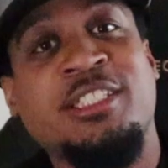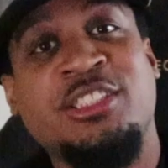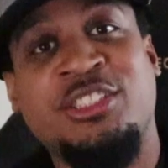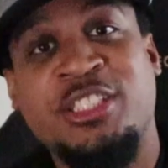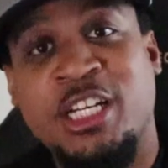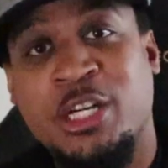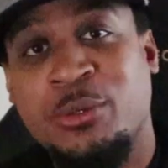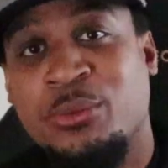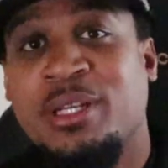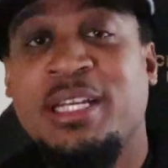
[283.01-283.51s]

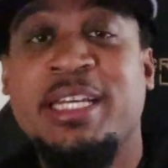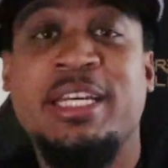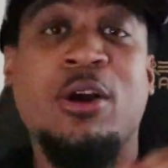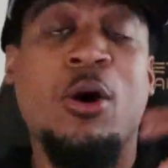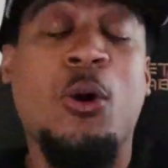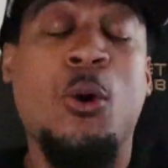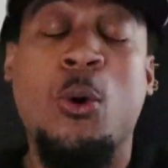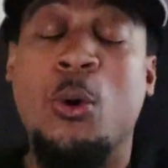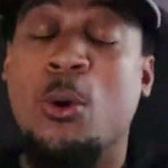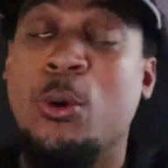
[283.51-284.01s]

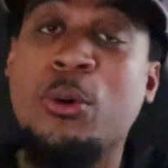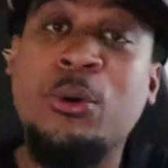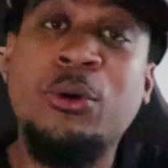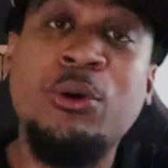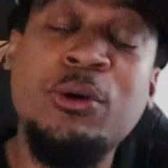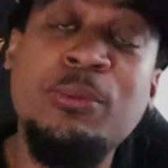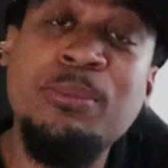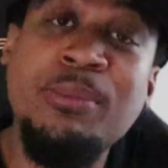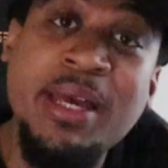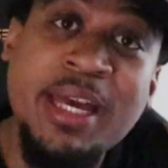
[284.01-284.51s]
generally
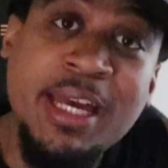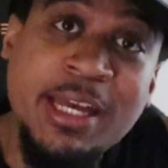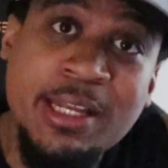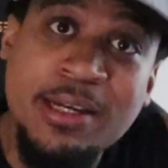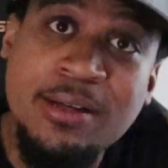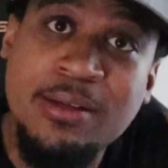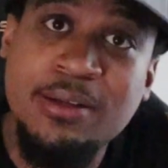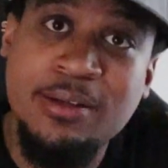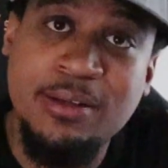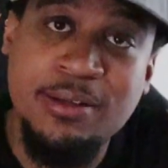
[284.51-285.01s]
older
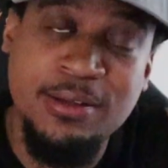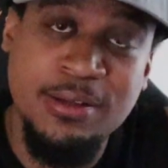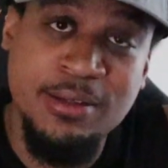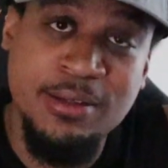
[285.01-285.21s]
men